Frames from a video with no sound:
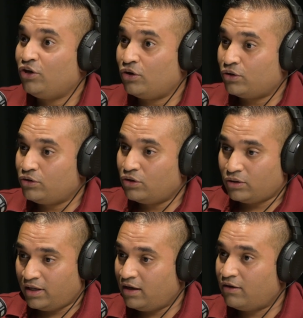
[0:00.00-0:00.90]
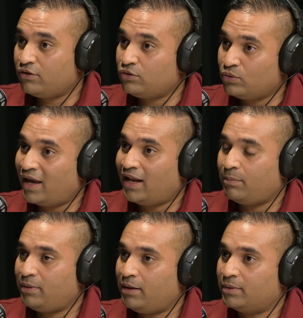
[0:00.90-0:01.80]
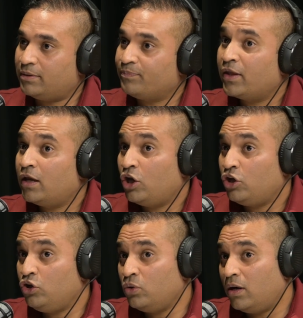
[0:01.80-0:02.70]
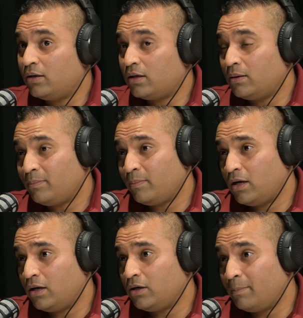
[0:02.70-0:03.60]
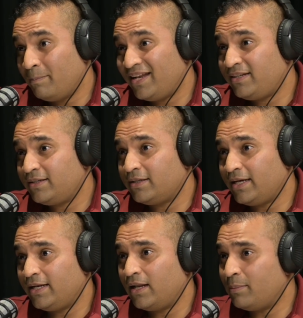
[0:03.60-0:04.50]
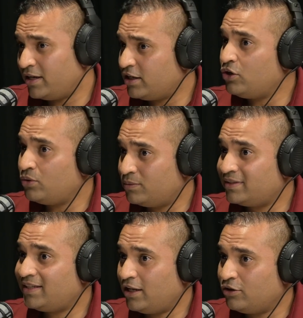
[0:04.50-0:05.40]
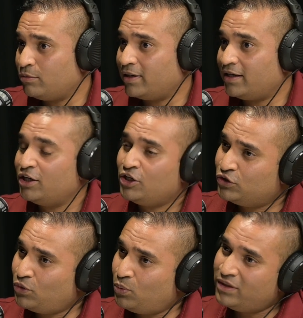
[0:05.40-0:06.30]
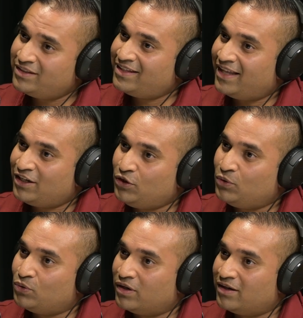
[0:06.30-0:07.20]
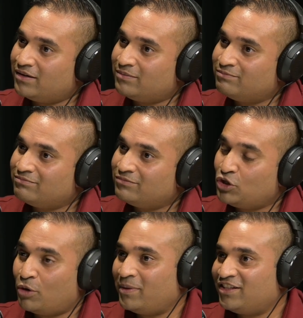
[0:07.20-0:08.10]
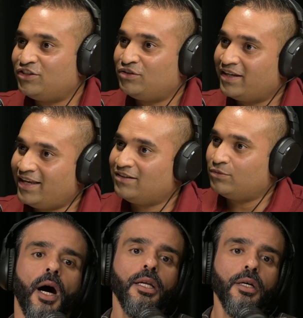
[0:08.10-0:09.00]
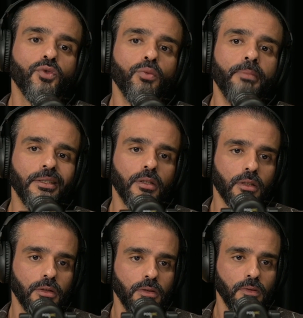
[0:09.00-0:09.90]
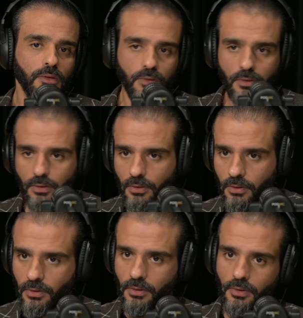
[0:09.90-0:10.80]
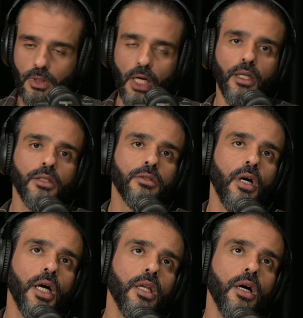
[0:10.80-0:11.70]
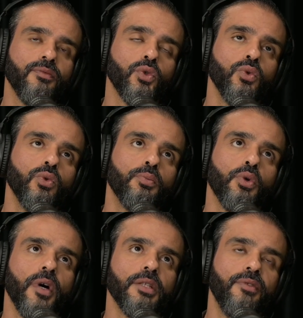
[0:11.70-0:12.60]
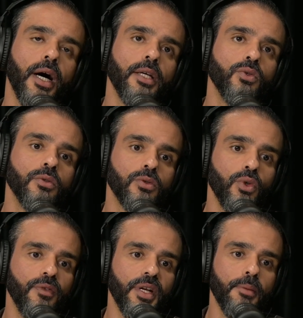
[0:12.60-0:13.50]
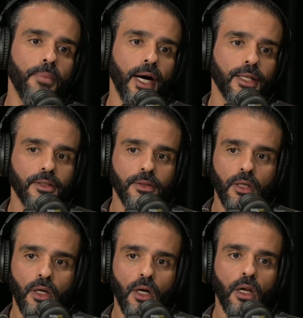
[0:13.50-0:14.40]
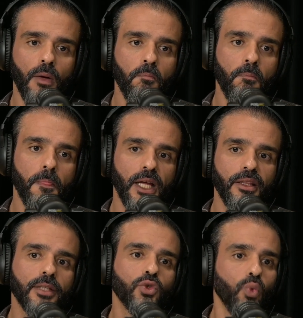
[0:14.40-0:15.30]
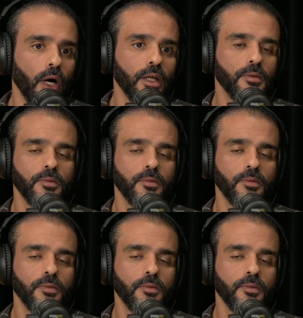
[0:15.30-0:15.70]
You're here to help people. You are a mentor in American University in Dubai. So what is it that your message to the kids? I love to mentor. I love to provide value, to leave an impact. And that's why.